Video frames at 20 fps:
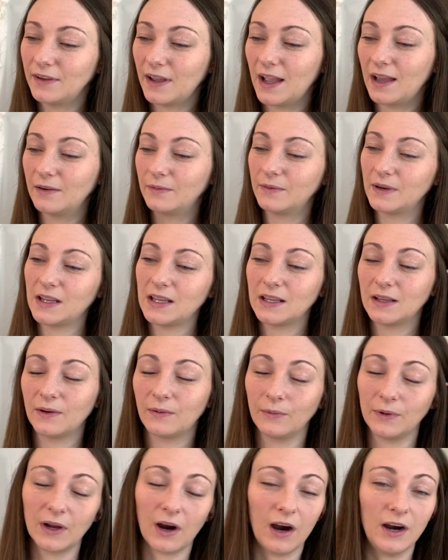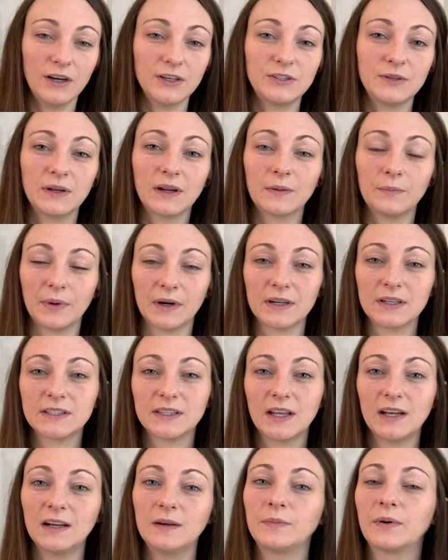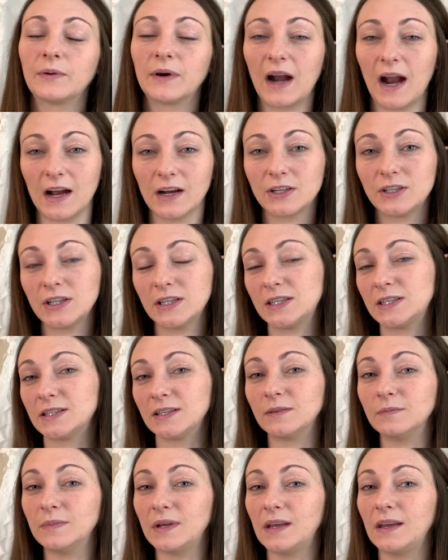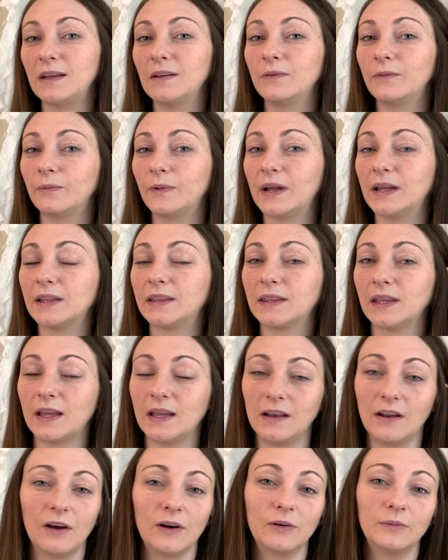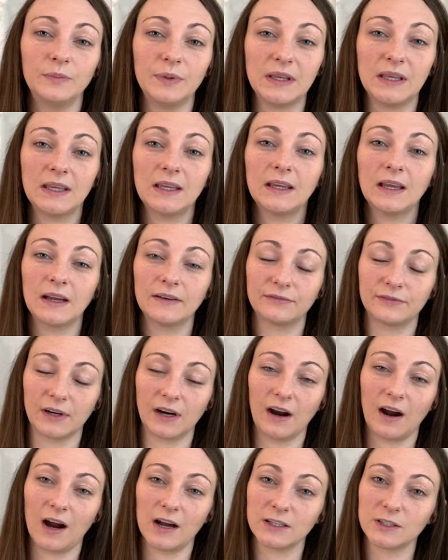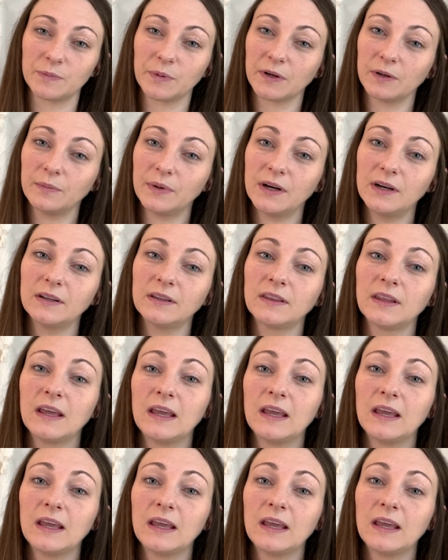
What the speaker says: And we are doing a birth center, but we're actually still meeting with an OB for a hospital birth.